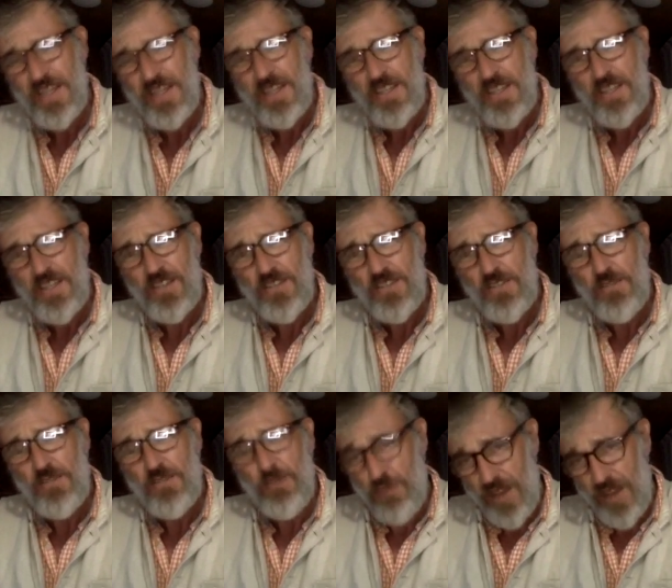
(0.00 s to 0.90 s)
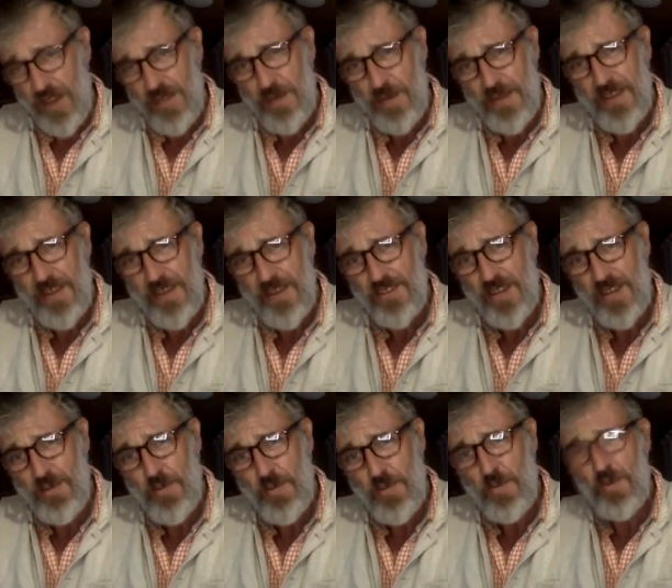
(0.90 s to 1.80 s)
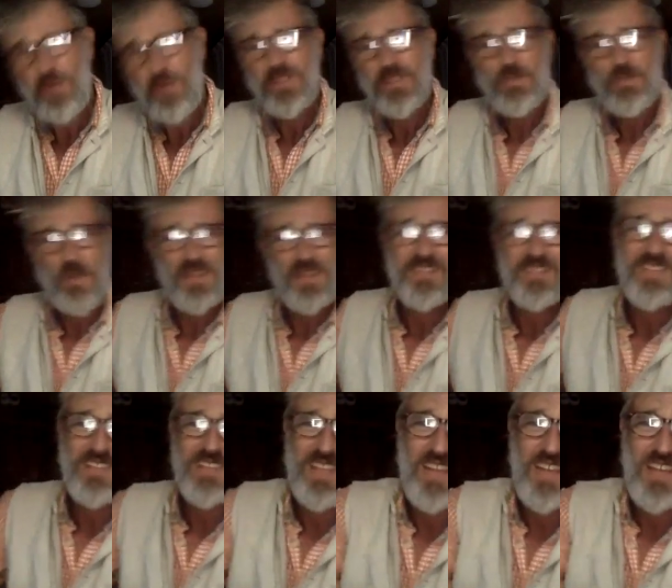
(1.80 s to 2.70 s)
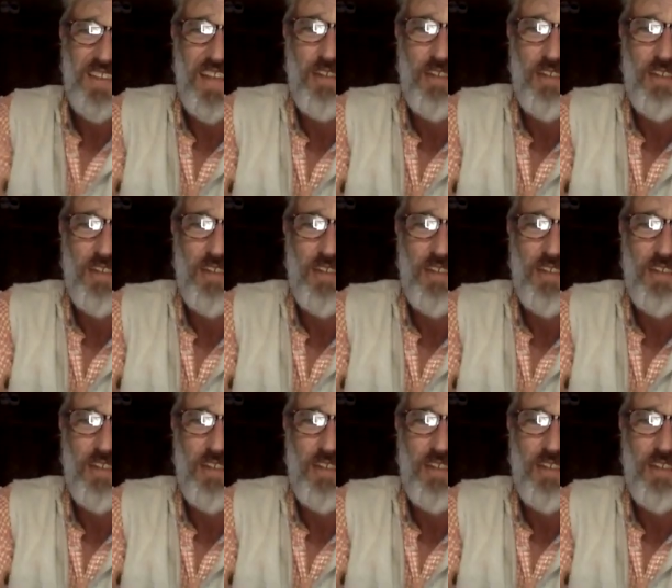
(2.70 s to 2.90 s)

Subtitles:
you know, to around about that time when we're expecting to get that